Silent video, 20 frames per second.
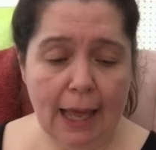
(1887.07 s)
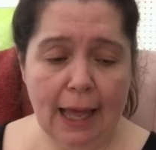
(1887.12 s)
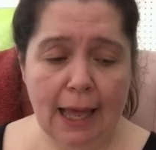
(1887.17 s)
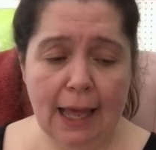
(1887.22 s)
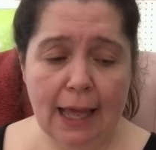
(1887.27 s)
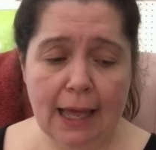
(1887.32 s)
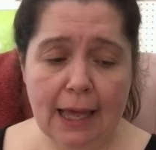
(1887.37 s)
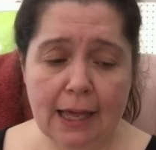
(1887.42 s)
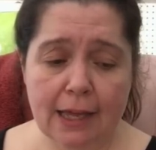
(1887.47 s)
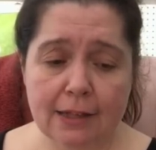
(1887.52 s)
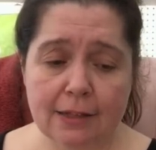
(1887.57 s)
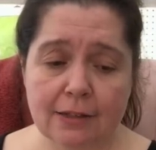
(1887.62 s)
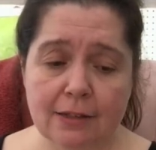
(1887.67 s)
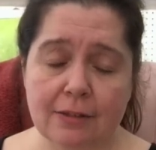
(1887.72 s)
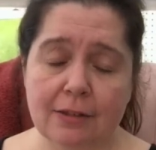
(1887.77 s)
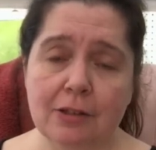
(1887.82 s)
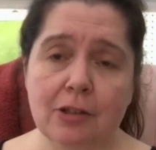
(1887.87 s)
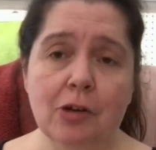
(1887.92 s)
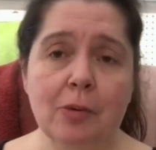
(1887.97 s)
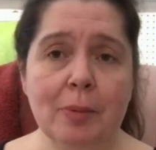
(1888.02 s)
And,
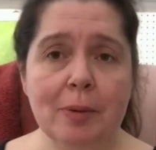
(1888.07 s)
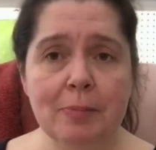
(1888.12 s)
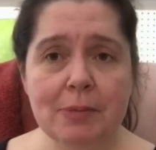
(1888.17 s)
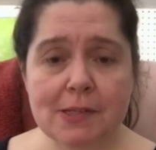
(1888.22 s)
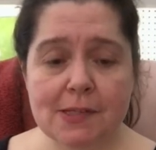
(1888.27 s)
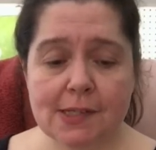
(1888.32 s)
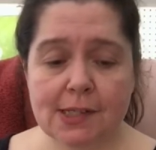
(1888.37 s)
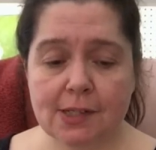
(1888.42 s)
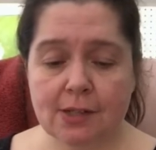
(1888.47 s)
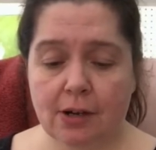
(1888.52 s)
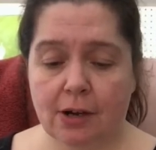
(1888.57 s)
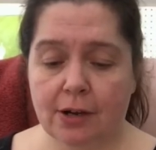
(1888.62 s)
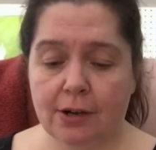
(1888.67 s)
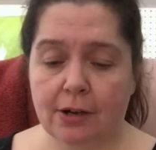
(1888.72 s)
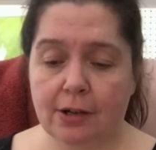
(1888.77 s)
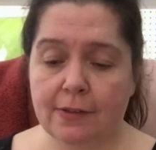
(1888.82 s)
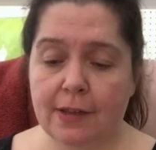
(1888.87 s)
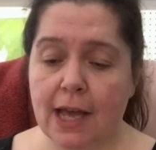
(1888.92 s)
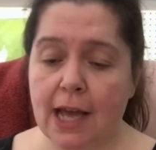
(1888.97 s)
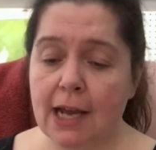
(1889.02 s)
you know, my business card
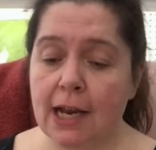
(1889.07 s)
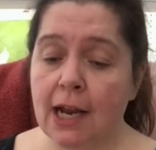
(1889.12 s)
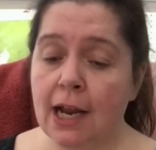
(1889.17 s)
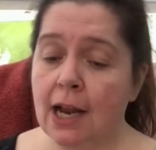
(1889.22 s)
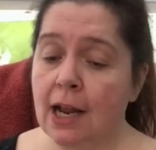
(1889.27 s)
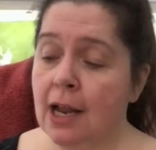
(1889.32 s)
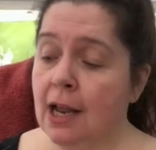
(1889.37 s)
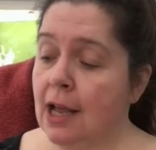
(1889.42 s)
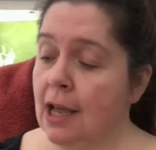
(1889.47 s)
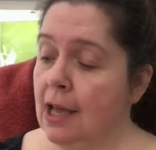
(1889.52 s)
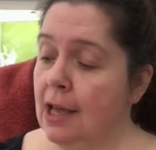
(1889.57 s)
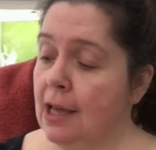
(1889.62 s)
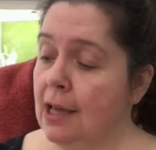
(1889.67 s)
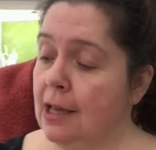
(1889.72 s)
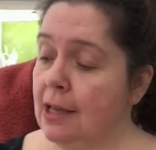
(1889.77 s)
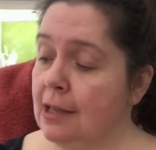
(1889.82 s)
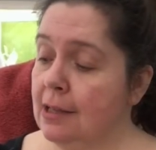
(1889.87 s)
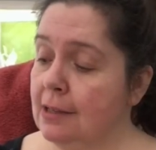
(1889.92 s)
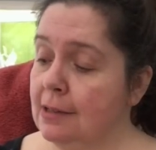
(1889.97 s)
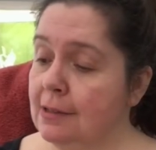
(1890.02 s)
and all that.
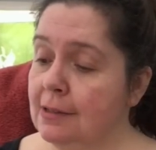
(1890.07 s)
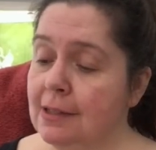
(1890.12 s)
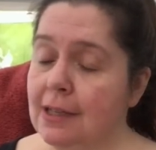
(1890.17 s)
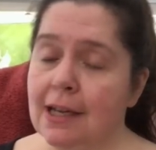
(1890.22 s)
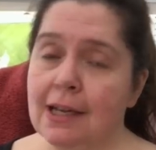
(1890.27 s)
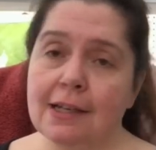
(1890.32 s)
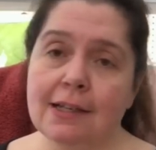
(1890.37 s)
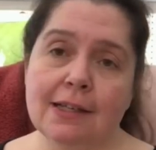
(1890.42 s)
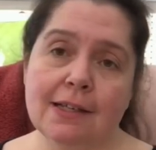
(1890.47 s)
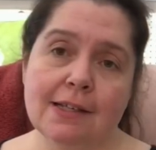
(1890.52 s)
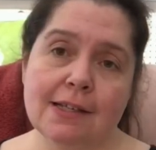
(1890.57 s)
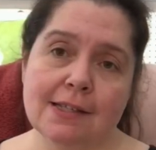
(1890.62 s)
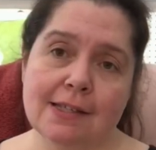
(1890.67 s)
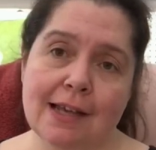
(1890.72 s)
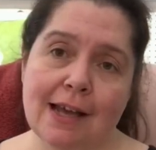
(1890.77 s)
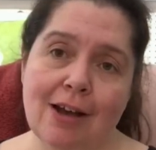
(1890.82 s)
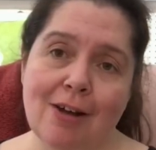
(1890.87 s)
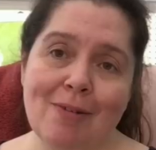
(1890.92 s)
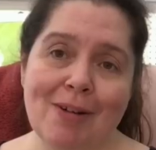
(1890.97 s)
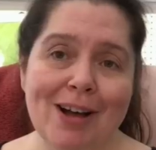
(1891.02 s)
And that is
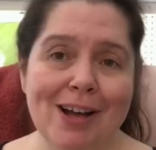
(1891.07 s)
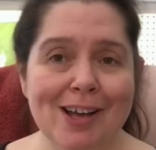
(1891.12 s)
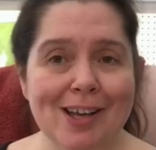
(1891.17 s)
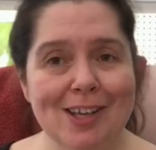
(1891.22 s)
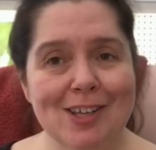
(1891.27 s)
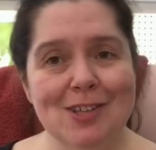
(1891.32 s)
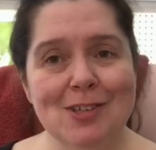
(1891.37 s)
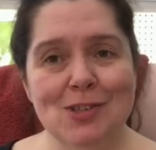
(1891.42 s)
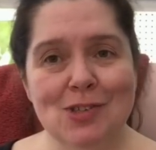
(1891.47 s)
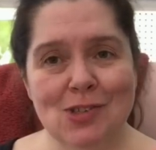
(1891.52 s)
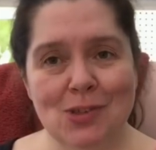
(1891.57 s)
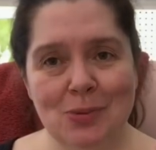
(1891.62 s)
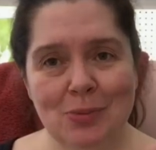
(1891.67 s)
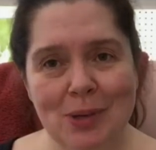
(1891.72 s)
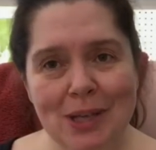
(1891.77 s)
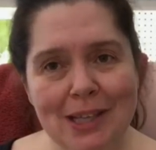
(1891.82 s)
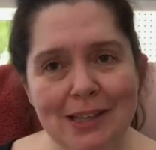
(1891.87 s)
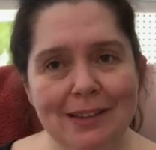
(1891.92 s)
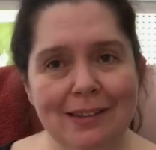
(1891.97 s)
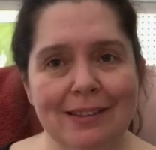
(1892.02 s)
how I
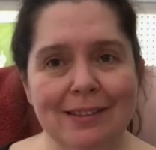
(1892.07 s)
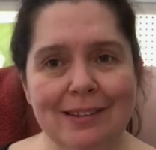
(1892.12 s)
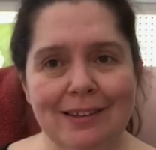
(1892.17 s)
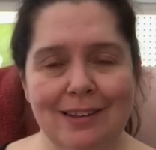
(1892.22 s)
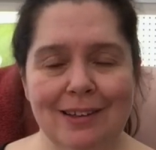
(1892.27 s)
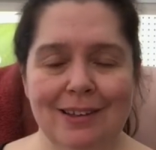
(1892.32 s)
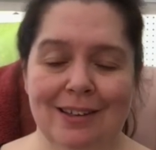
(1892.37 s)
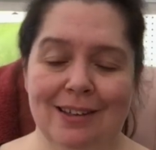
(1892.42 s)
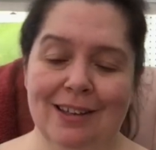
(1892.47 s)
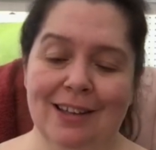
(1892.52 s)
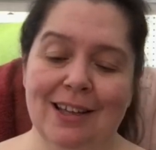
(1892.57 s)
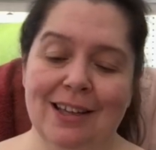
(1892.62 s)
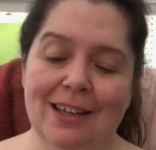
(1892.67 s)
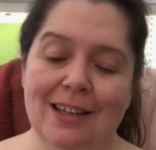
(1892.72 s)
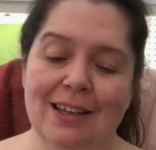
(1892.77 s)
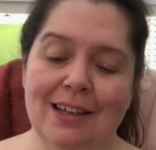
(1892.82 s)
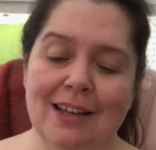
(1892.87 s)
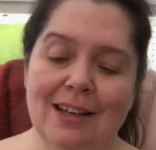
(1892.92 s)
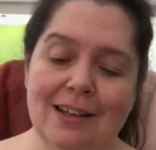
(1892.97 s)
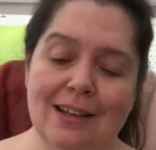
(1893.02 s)
sweeten
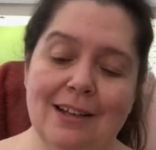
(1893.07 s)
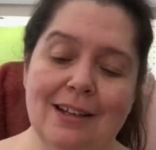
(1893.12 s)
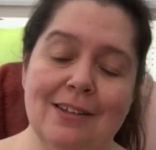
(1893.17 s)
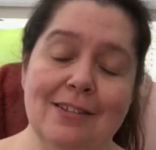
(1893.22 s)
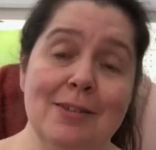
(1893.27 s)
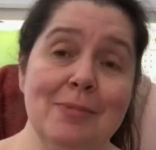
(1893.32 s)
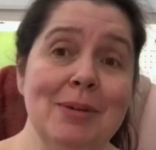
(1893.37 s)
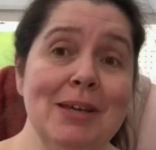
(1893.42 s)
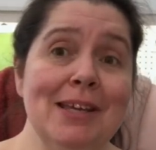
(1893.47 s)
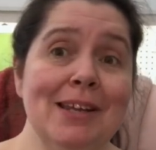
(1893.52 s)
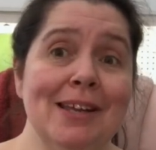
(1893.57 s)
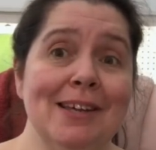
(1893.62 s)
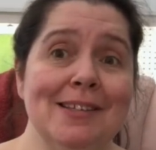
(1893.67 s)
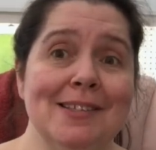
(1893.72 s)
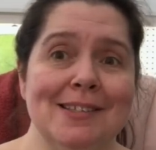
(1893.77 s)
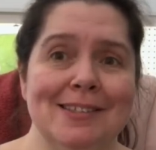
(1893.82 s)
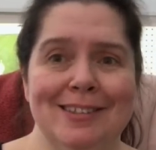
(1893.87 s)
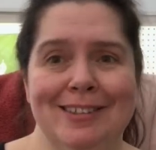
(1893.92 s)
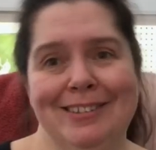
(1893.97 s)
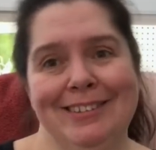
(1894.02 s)
uh, the
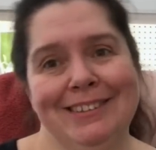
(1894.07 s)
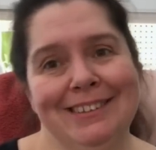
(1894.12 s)
meetings.